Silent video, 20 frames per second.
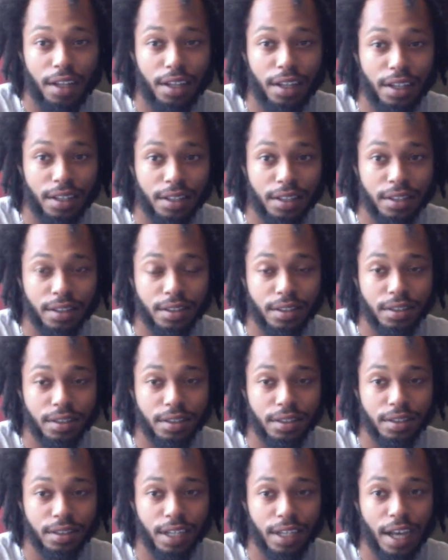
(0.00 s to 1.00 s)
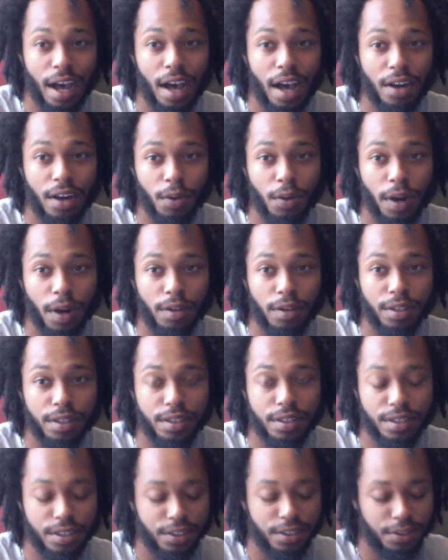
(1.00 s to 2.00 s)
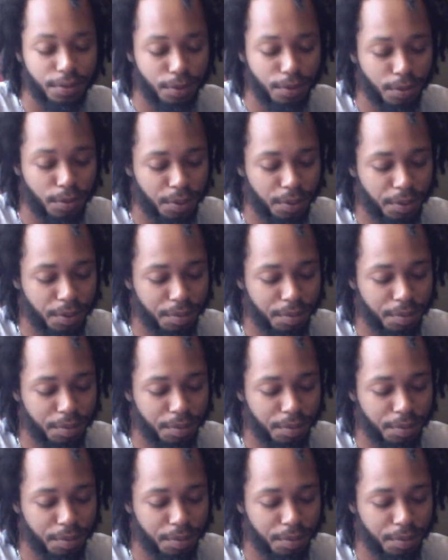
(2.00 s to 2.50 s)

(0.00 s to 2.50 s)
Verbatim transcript: and God around us. You feel me?